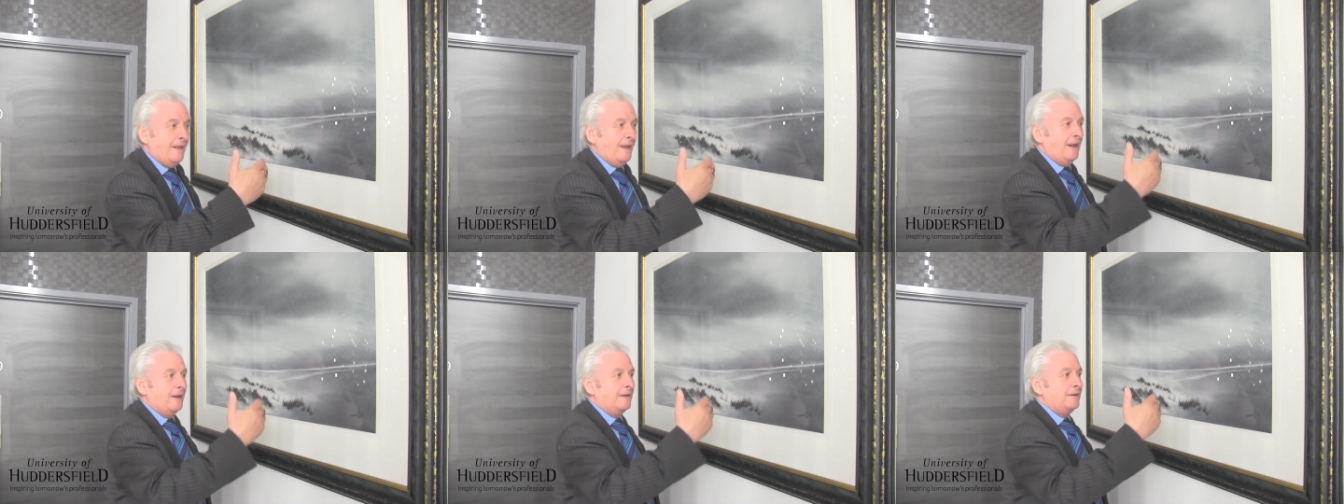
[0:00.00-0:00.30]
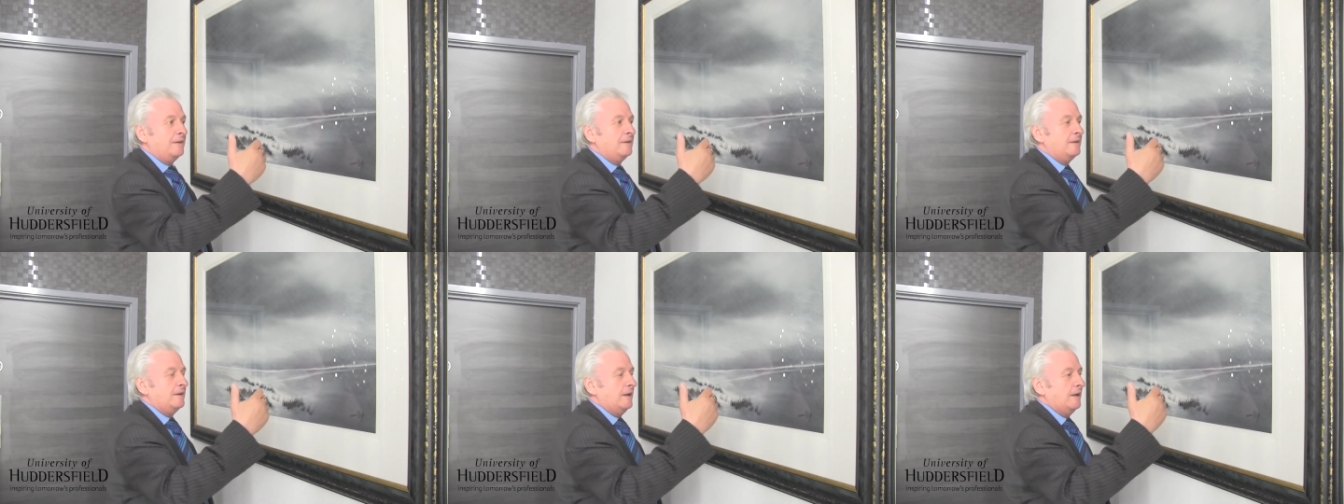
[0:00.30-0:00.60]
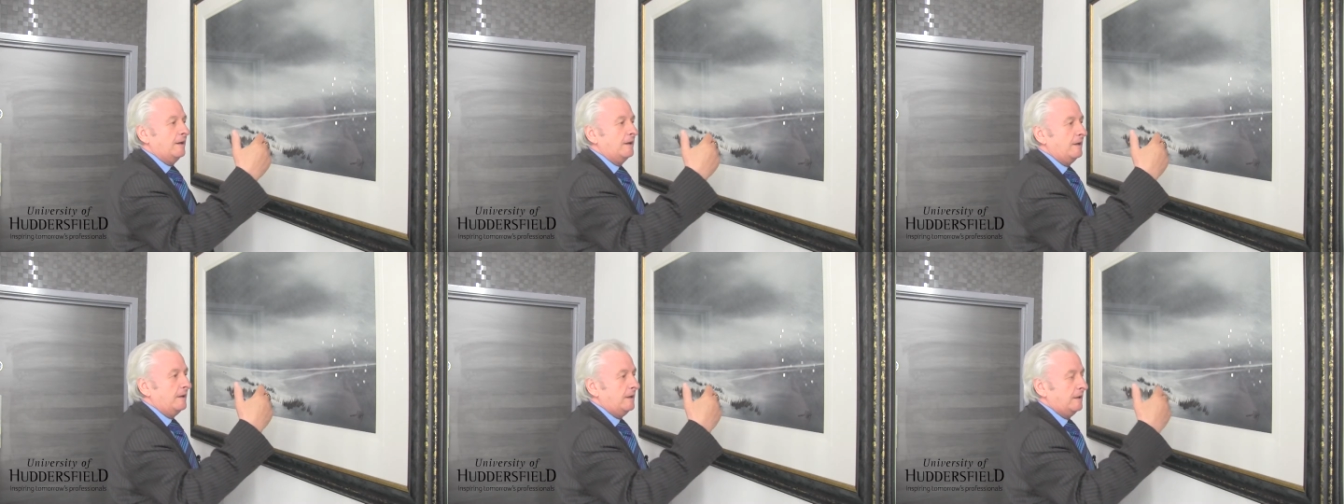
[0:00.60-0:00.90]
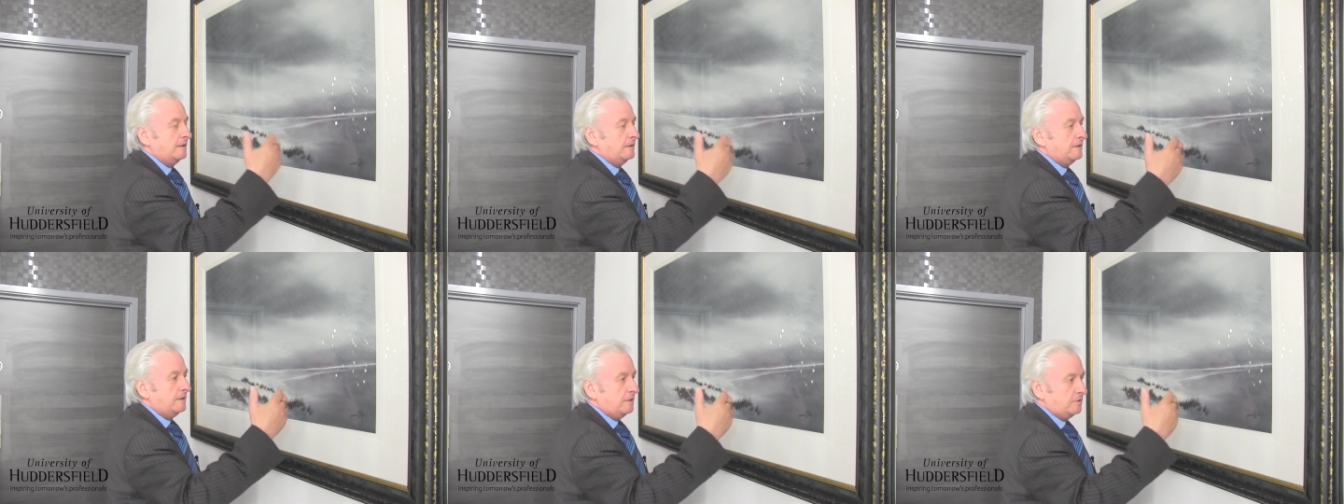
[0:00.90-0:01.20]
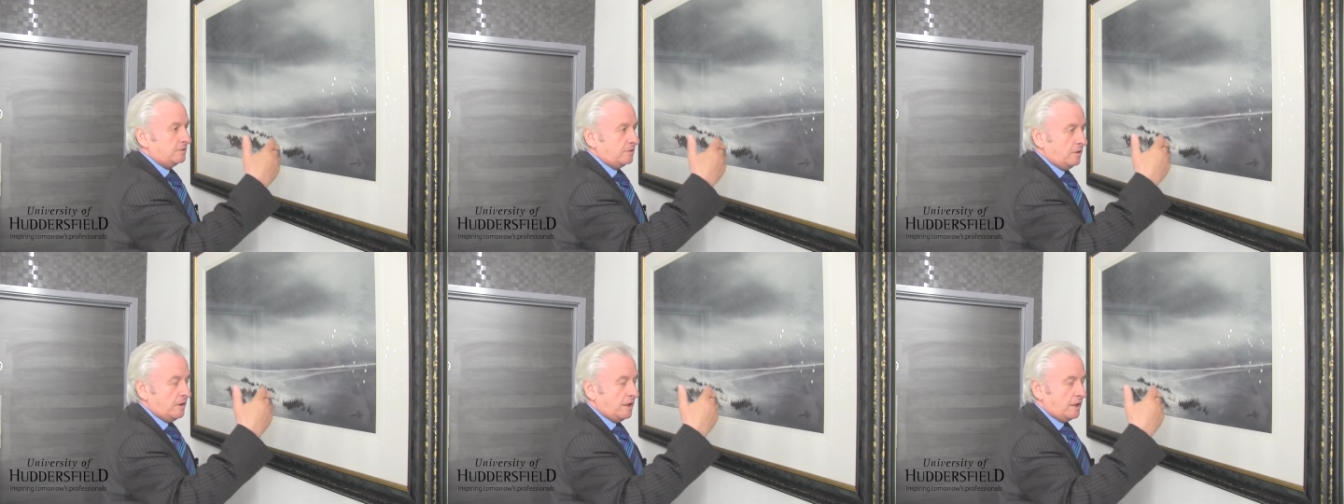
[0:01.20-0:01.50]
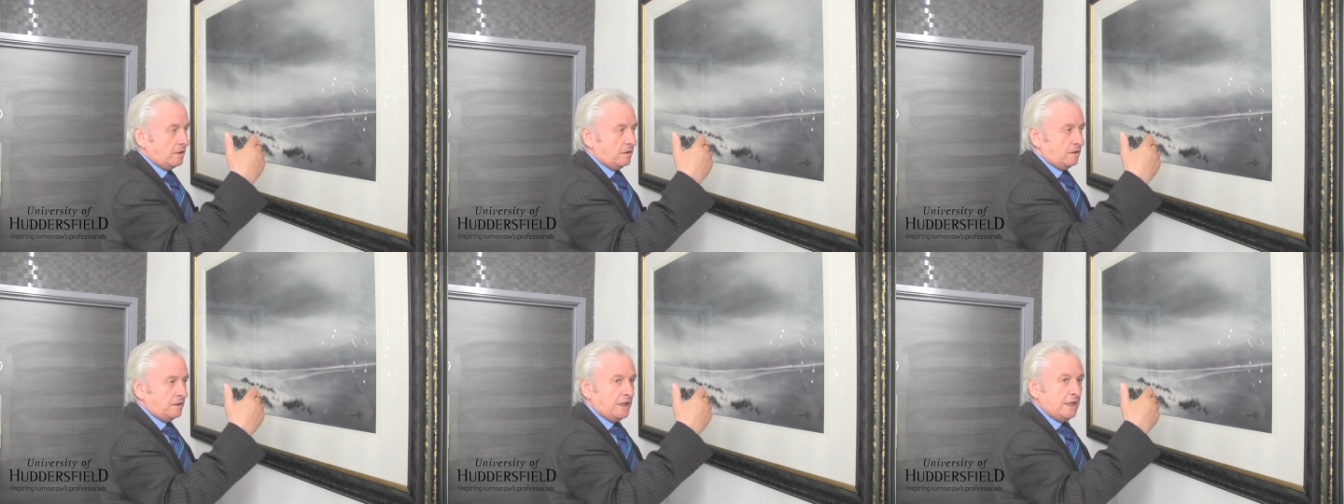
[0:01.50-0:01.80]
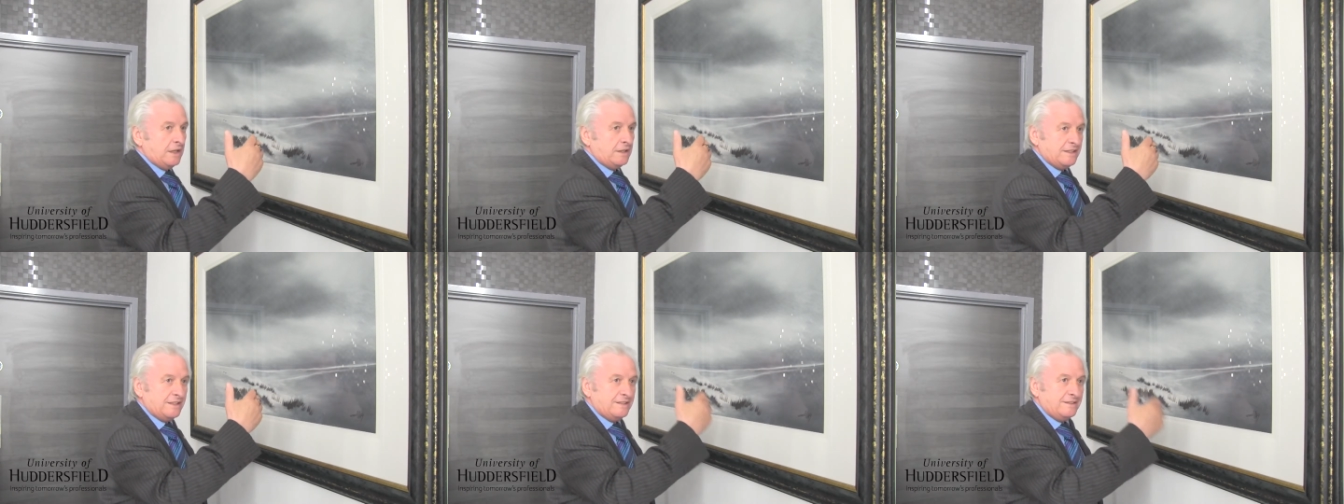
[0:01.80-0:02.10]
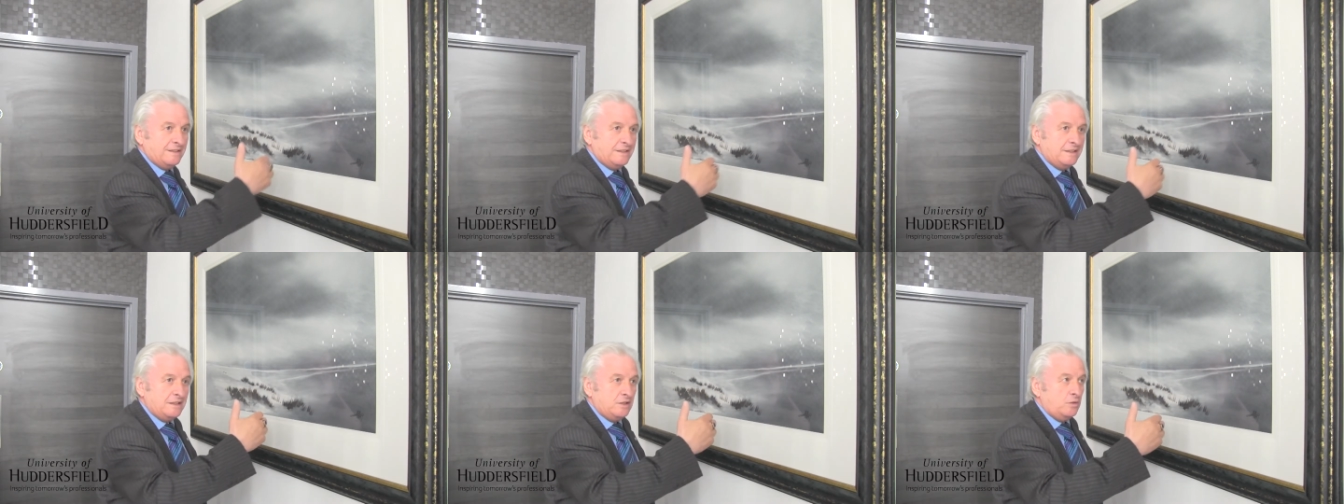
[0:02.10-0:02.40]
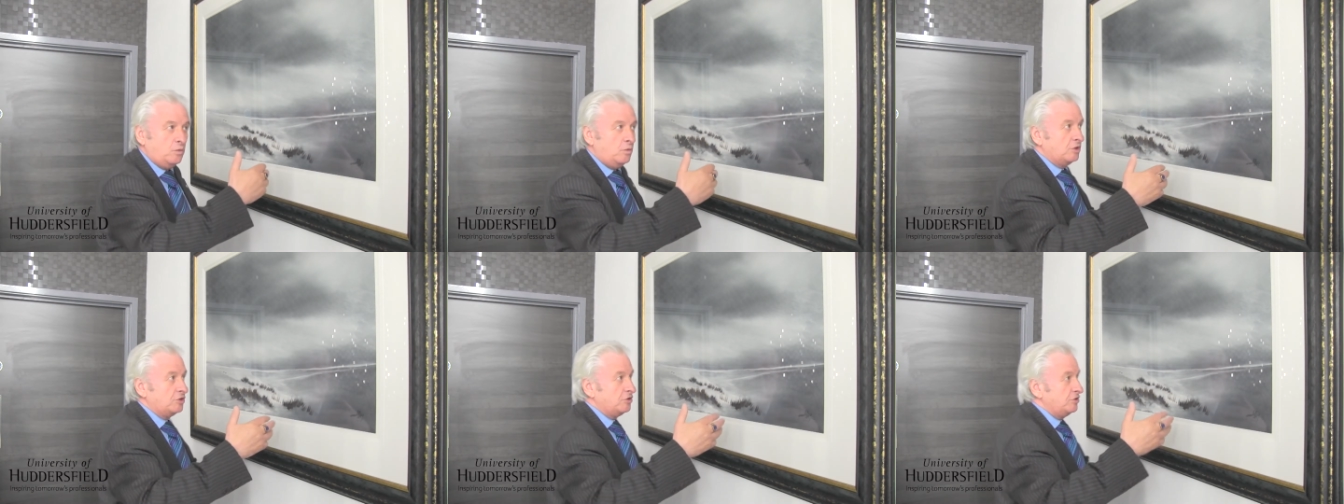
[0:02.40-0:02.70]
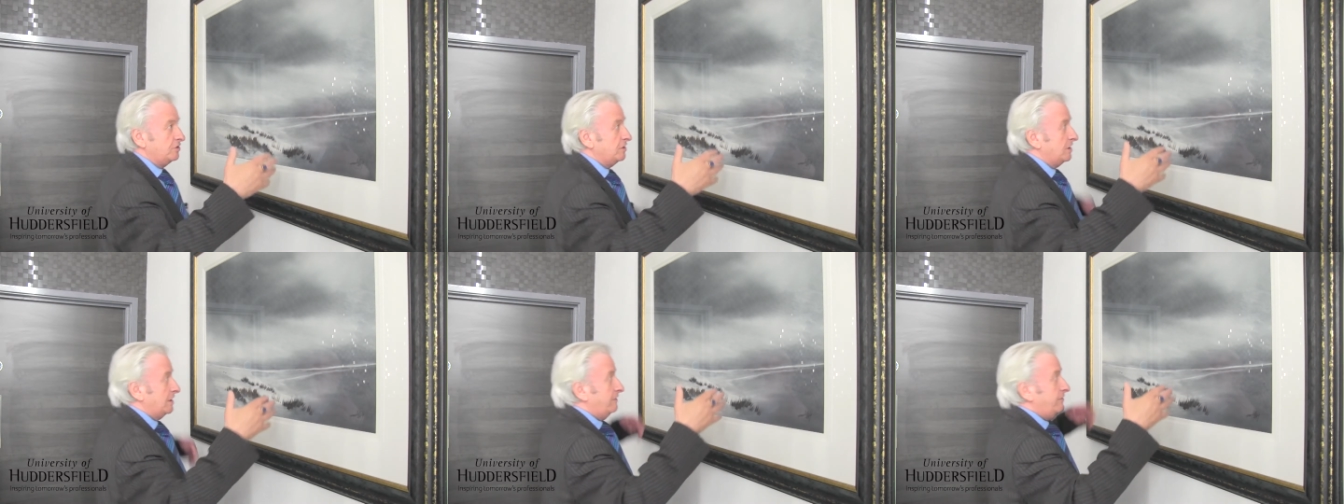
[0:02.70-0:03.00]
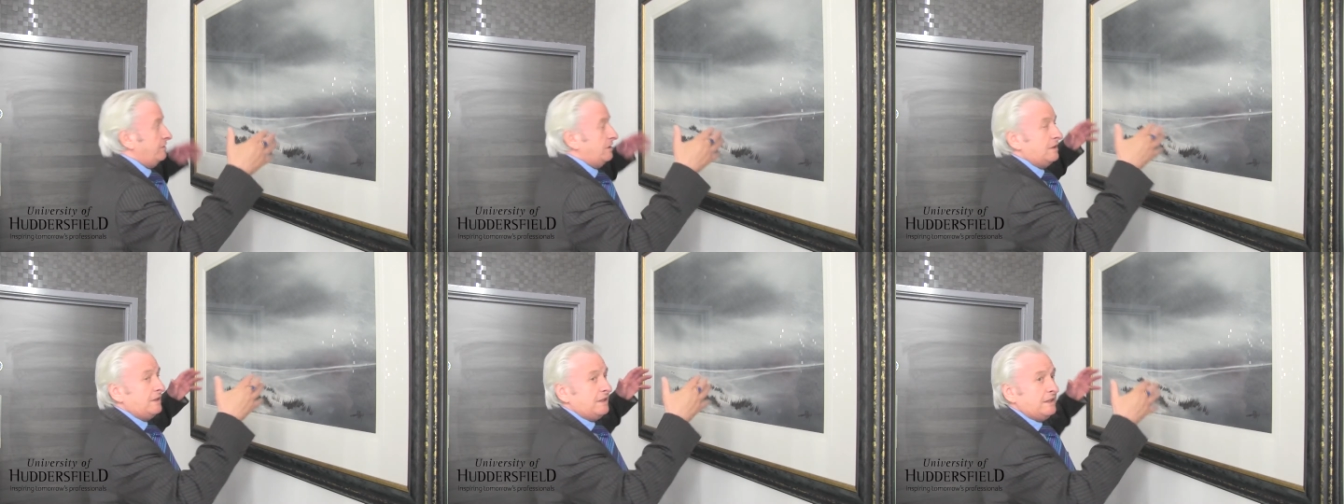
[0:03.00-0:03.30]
And, uh, and so I could get to thirty washes to give you